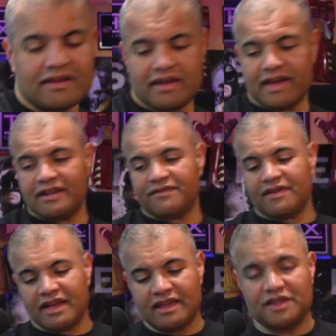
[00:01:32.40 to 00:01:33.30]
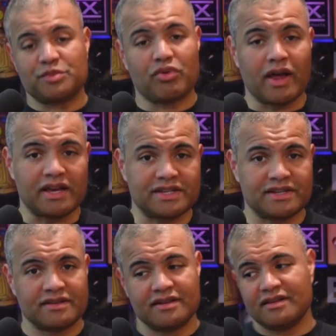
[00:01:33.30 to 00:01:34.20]
and if any of these products
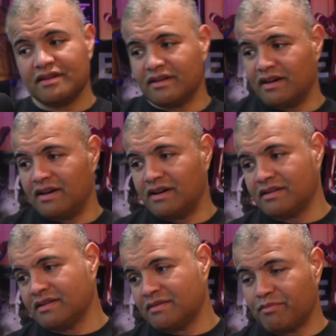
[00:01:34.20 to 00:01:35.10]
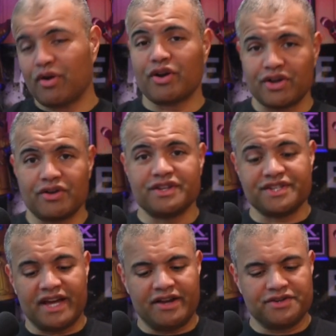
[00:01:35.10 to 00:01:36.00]
perk your
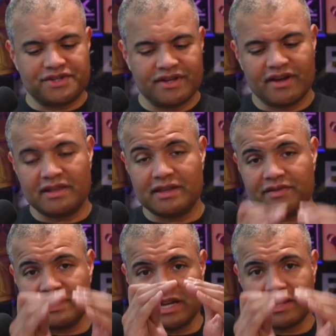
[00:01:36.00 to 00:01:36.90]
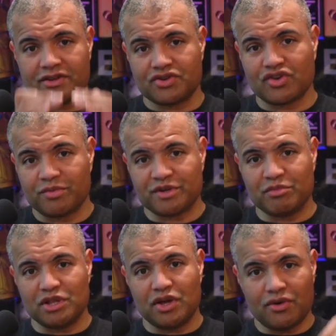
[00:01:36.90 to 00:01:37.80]
desires, I'll leave a link in the description
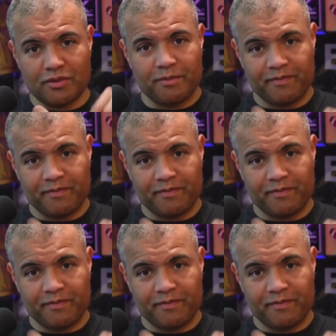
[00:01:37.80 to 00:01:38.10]
below.